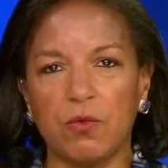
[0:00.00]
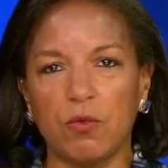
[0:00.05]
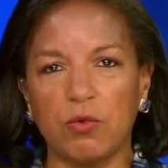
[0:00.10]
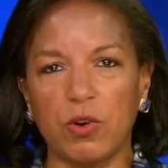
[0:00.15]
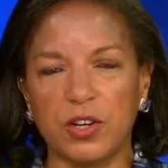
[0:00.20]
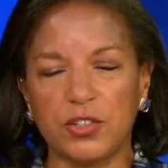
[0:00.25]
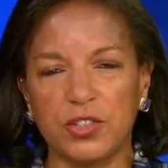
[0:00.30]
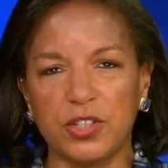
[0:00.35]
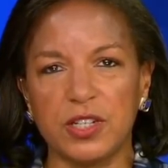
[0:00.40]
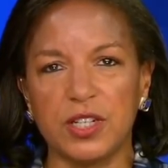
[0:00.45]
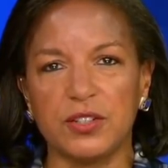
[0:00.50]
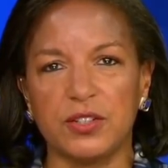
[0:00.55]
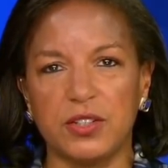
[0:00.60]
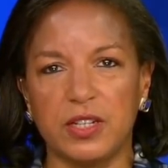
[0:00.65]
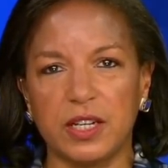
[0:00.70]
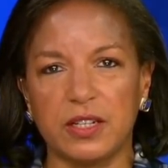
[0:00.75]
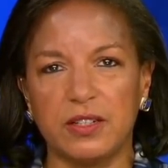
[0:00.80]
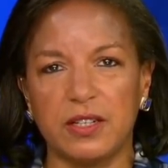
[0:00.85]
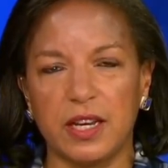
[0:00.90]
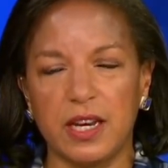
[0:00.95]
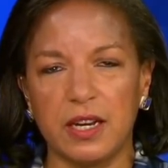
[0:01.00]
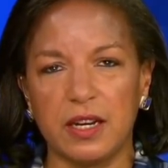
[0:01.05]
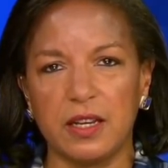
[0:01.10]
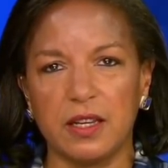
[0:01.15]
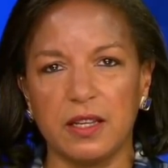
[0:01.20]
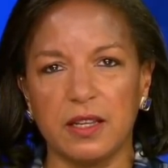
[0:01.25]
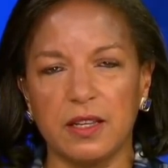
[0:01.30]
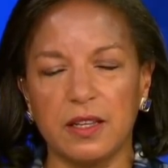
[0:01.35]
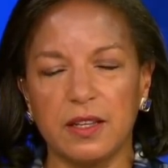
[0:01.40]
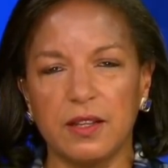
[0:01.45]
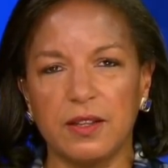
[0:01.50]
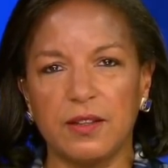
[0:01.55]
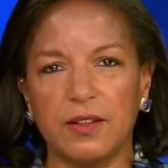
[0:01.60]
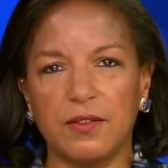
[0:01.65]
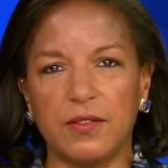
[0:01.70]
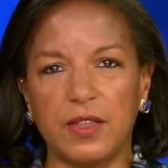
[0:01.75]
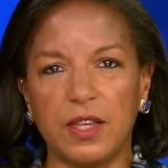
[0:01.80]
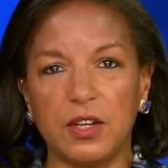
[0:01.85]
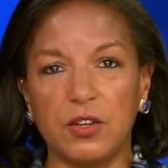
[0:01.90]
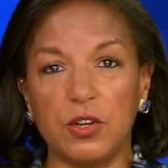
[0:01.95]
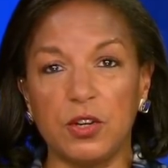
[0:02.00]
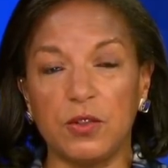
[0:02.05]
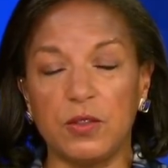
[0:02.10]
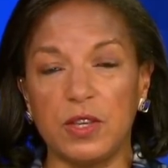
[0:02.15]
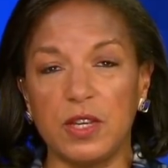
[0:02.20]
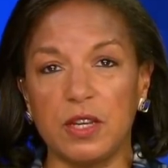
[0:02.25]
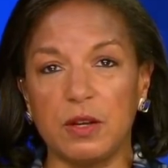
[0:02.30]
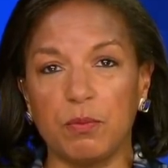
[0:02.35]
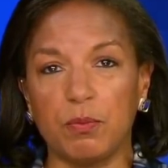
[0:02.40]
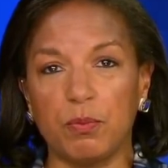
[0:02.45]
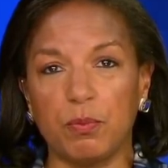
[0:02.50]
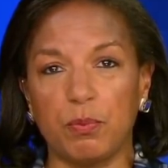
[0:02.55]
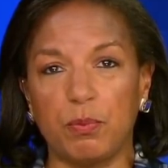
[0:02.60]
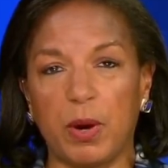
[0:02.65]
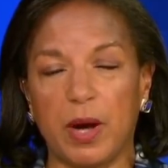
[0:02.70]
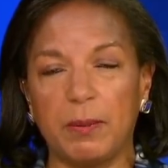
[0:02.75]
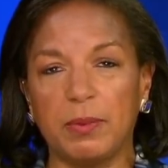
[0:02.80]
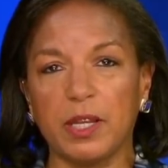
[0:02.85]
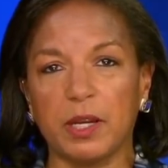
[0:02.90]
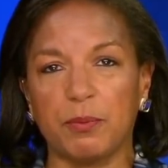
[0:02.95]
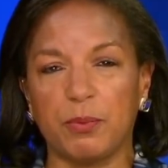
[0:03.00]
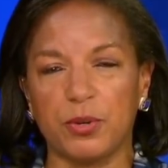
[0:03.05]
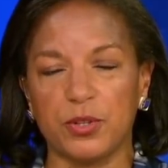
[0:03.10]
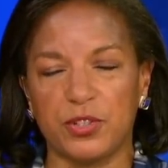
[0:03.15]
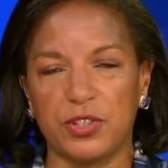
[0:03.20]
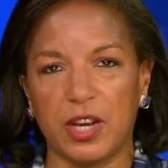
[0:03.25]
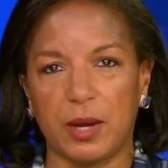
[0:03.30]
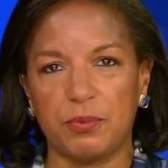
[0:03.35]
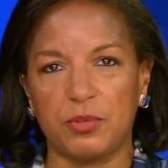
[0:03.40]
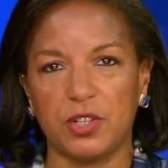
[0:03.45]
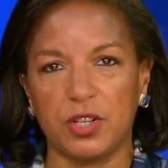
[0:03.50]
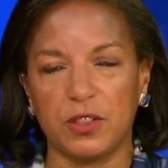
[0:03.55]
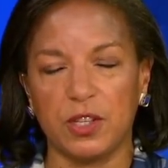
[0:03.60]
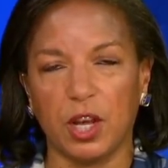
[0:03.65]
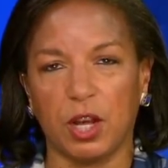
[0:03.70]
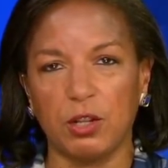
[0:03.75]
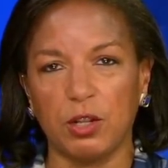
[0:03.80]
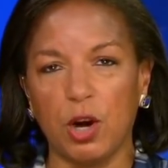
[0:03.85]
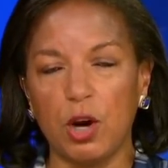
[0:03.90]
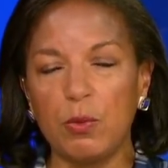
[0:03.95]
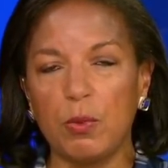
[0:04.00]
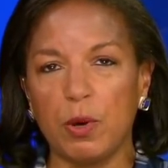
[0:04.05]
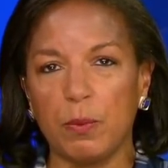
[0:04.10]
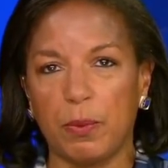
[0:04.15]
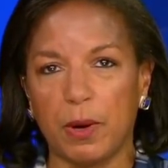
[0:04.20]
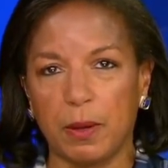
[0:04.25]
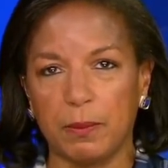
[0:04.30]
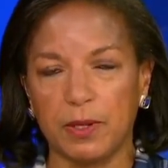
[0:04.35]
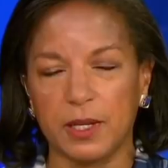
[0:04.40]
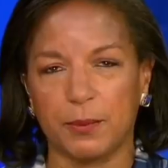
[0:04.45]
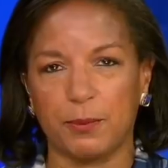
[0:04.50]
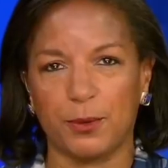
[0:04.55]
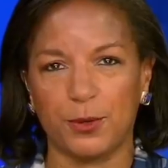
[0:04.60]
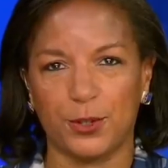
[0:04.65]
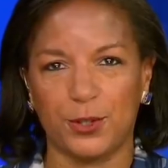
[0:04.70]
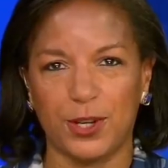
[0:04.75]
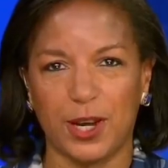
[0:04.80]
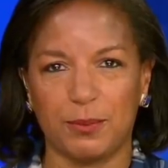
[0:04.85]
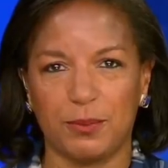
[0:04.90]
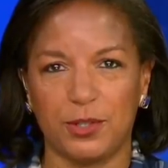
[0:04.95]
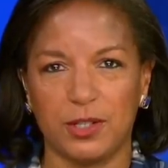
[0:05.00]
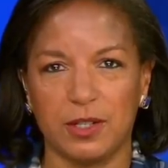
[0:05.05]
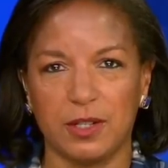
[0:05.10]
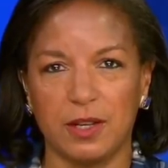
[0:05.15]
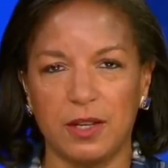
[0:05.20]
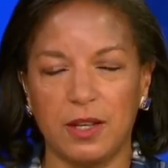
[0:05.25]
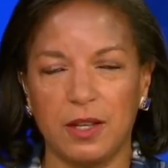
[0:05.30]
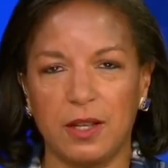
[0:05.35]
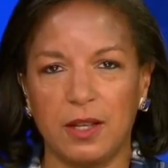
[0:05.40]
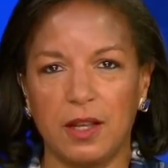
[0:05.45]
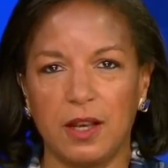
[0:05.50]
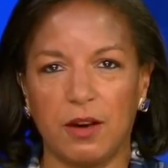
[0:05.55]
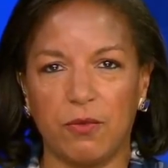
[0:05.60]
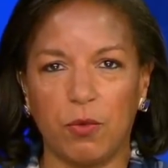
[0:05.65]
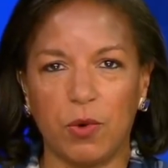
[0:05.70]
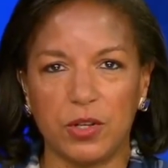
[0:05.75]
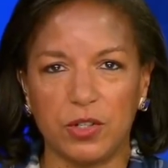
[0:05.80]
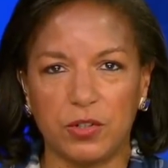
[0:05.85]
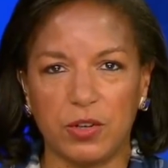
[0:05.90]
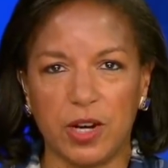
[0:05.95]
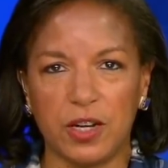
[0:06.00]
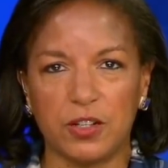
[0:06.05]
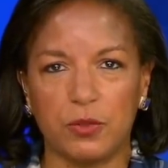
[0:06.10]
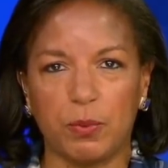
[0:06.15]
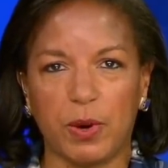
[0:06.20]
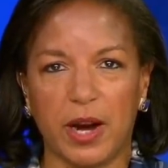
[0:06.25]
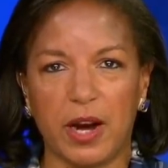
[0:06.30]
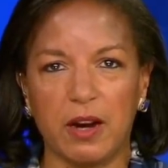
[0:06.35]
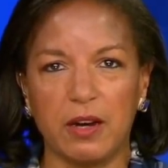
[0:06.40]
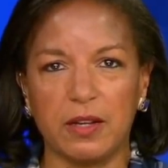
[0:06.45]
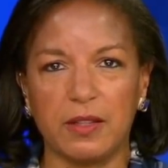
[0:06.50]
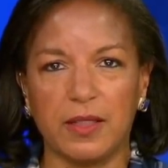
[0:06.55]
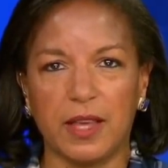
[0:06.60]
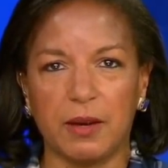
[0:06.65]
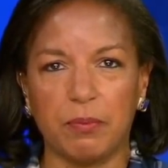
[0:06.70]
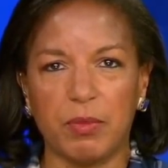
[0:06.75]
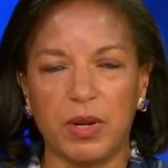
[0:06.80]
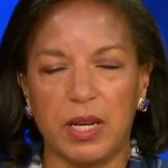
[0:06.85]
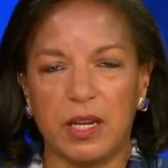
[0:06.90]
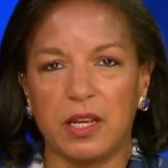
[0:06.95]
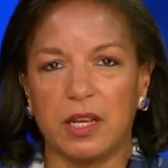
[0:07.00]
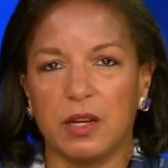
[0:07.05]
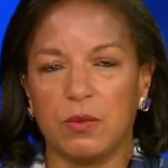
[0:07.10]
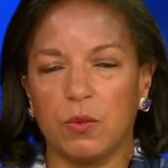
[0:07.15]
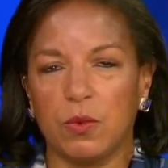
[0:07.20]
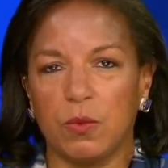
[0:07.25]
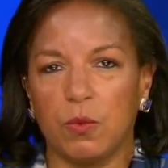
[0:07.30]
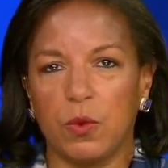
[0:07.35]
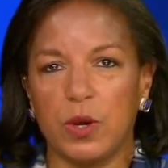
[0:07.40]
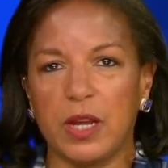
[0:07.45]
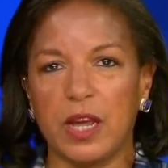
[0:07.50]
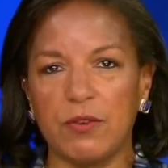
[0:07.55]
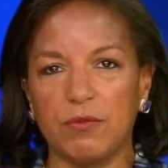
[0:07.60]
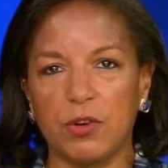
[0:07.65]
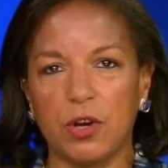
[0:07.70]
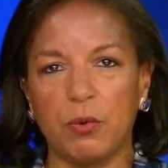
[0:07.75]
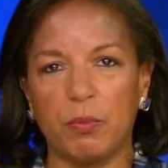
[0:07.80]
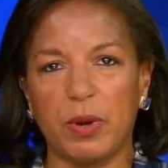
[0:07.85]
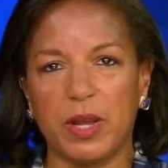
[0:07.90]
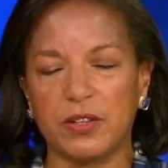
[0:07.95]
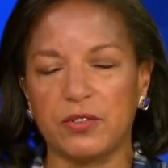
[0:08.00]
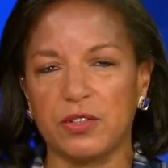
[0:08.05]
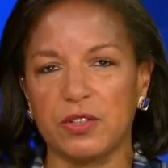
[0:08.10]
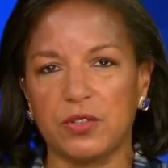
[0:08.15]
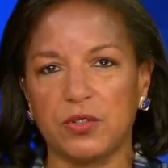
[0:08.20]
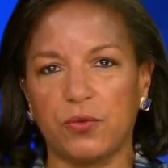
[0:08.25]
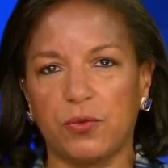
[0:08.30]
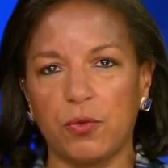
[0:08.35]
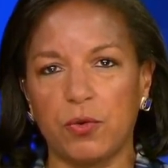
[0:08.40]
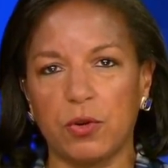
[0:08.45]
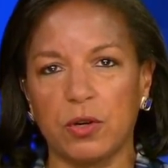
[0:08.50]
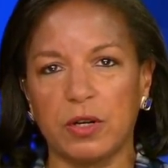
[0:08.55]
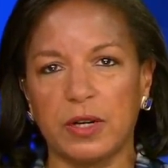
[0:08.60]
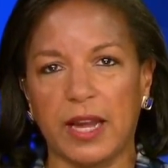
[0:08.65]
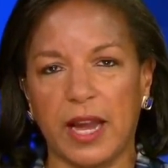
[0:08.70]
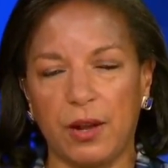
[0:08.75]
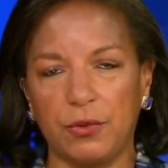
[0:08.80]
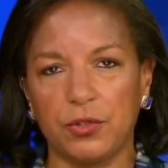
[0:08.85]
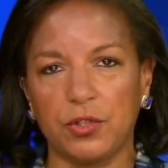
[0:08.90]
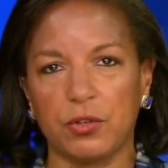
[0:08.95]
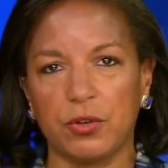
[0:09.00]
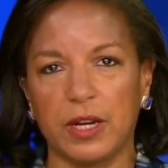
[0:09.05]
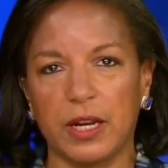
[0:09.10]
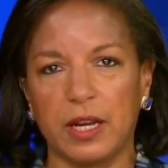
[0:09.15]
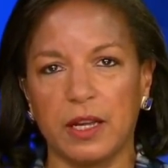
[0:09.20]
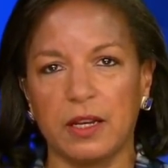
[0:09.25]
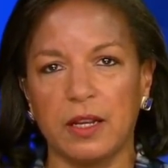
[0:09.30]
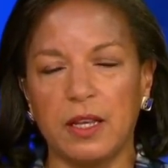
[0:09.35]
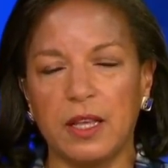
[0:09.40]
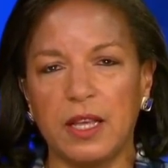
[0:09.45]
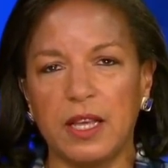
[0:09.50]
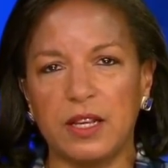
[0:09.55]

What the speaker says: Russia is dictating the public perception, the global public perception of what transpired in that meeting, and we have no basis for countering it.